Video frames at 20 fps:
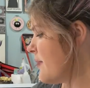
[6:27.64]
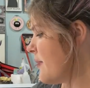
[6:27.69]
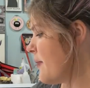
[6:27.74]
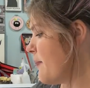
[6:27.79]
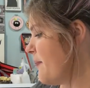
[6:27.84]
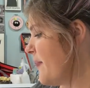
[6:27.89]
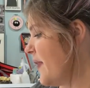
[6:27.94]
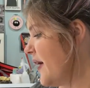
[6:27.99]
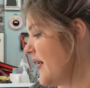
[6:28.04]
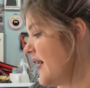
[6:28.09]

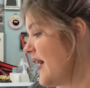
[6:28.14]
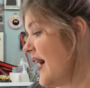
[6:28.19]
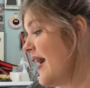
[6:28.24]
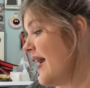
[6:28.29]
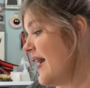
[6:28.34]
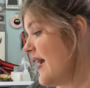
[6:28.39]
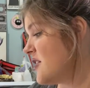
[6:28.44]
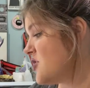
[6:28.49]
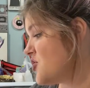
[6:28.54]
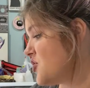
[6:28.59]
but I
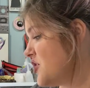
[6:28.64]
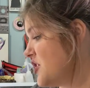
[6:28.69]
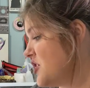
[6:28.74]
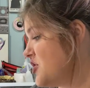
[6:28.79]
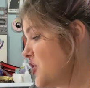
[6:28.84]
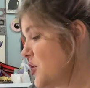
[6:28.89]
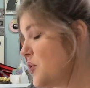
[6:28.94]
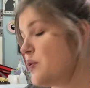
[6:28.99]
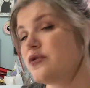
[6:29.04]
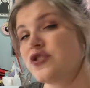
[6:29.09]
actually
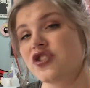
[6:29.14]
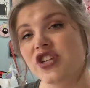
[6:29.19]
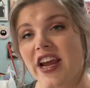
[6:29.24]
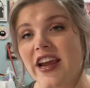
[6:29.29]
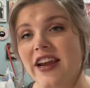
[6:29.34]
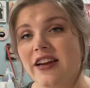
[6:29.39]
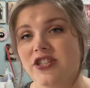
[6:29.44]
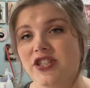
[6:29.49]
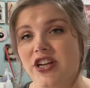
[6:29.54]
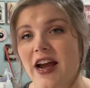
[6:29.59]
don't
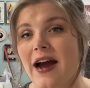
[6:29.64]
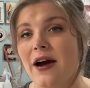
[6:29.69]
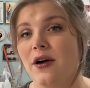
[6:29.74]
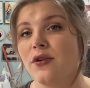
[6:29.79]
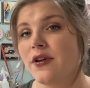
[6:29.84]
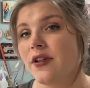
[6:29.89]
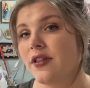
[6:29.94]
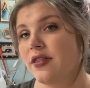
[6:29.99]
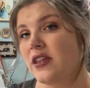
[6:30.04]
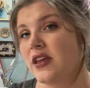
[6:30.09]
change
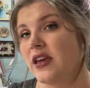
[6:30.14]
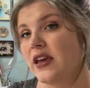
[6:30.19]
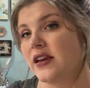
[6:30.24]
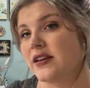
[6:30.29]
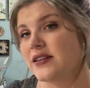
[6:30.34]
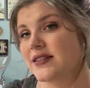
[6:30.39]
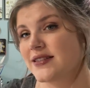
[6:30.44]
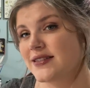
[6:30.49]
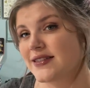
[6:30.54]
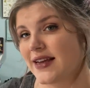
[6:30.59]
out
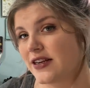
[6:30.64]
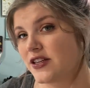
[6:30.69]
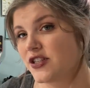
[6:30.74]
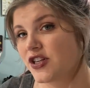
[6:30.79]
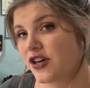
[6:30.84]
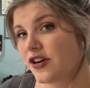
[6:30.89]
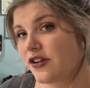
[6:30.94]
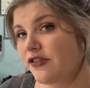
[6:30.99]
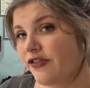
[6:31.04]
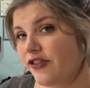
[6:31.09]
the
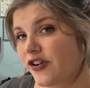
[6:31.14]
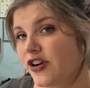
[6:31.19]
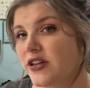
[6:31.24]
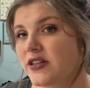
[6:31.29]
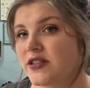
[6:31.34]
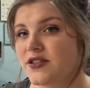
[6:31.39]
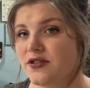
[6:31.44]
center foot.